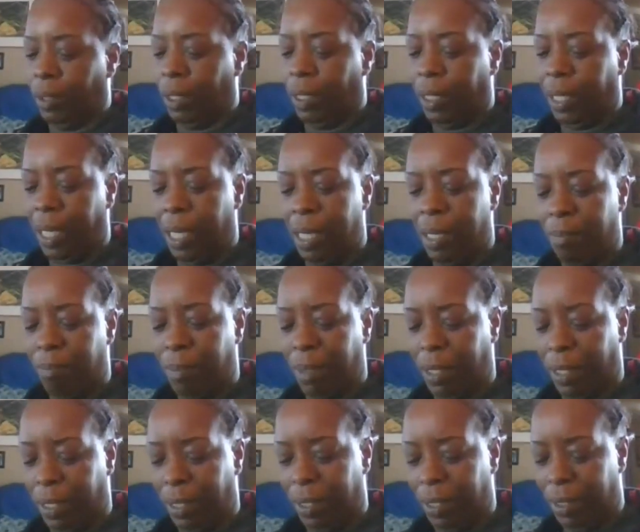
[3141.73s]
he got
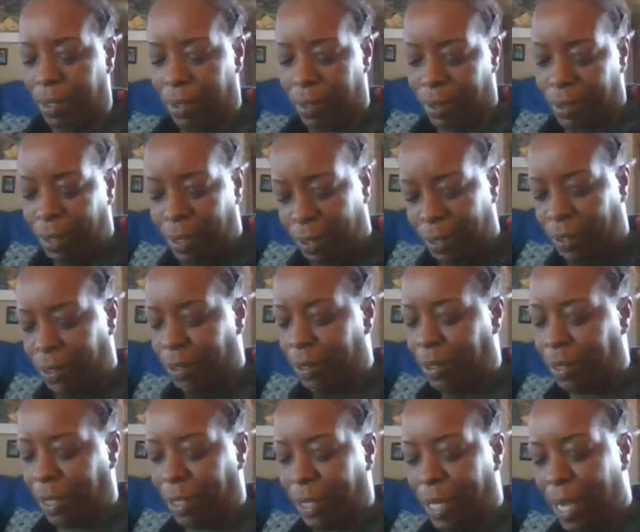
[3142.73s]
me this.
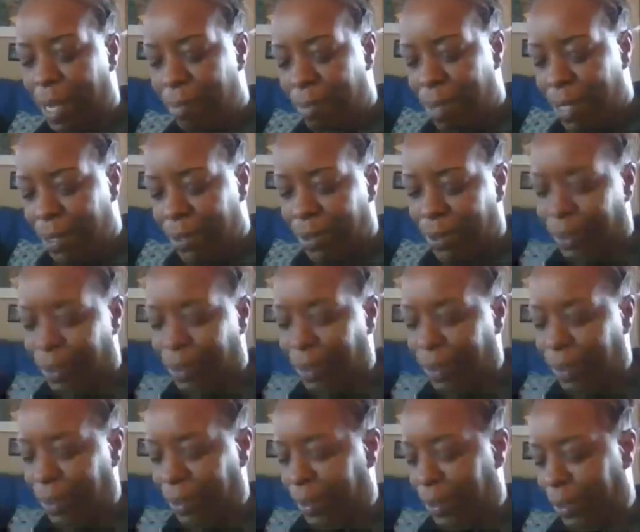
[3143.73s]
It's a gamma,
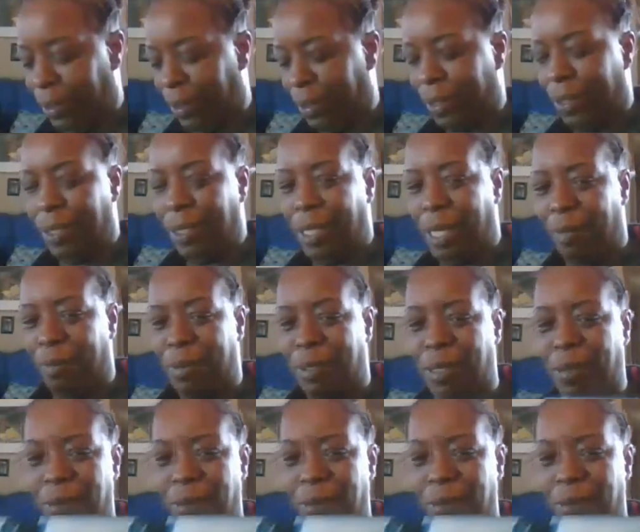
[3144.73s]
and he gave